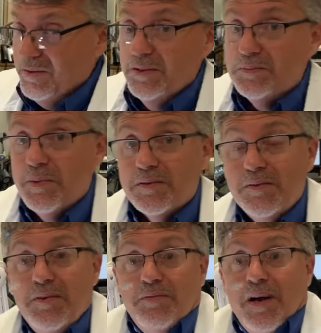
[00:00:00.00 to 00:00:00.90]
especially
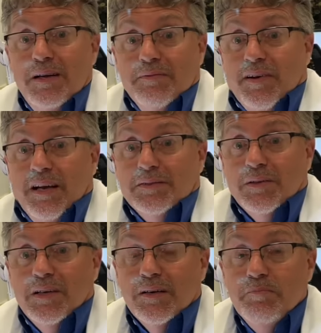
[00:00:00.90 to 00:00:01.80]
if you find a
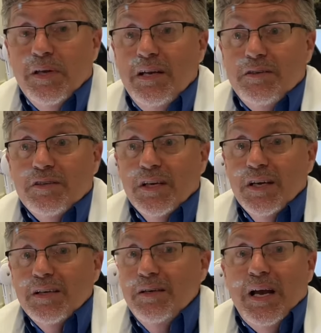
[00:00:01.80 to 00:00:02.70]
fossil on a beach,
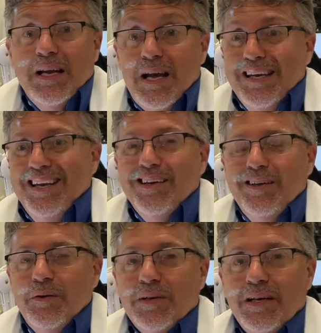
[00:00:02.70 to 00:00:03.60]
you may not need to
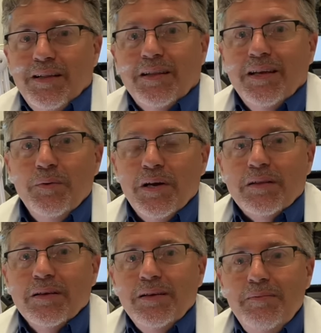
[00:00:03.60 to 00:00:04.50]
do anything with
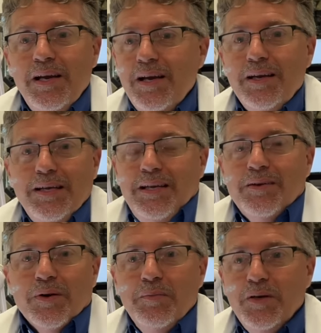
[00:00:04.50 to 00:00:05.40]
it. You may not need
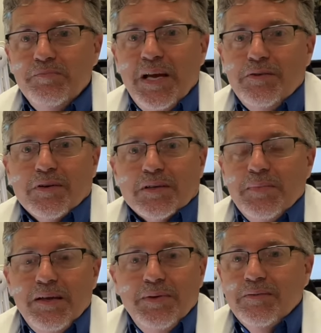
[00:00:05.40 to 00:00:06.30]
to remove matrix.
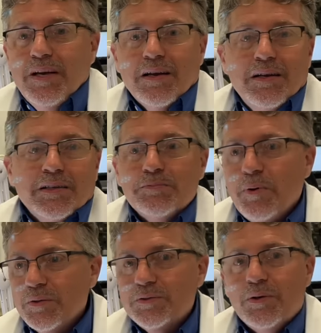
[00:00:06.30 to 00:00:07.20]
Maybe you've got an
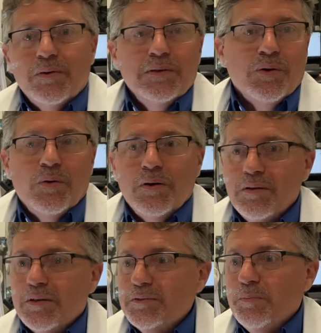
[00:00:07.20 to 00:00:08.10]
exposed horn coral
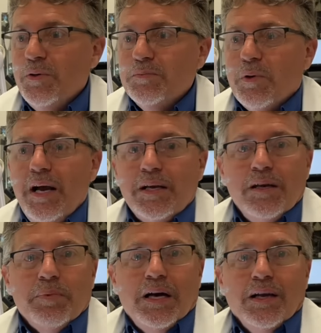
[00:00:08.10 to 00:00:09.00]
or exposed
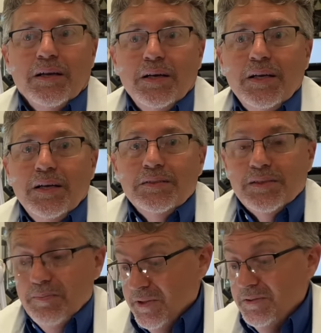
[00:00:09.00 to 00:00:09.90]
brachiopod.
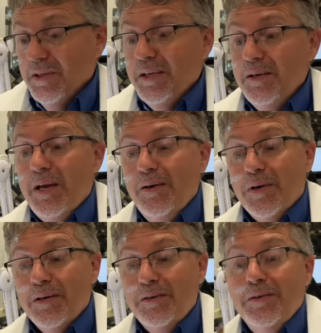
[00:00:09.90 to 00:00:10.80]
Simplest thing you may
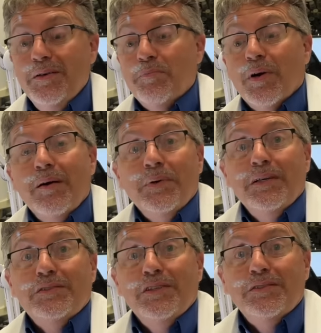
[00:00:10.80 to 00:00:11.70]
want to do to prep it
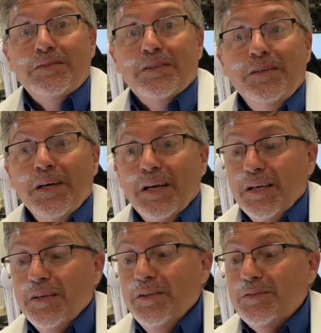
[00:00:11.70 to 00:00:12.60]
is just to
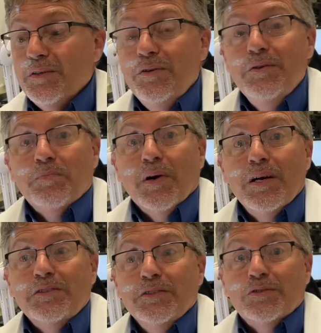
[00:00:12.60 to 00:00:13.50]
use a
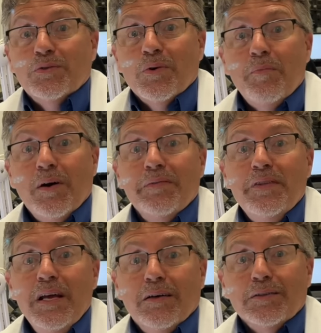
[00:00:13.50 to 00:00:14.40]
toothbrush and scrub off
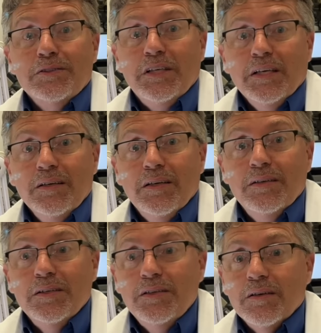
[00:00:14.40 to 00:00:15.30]
the algae and
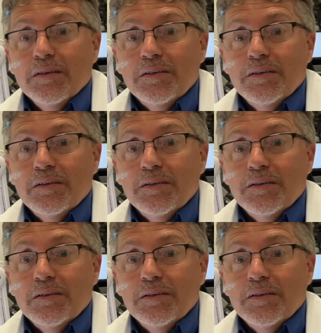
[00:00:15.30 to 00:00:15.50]
the dirt.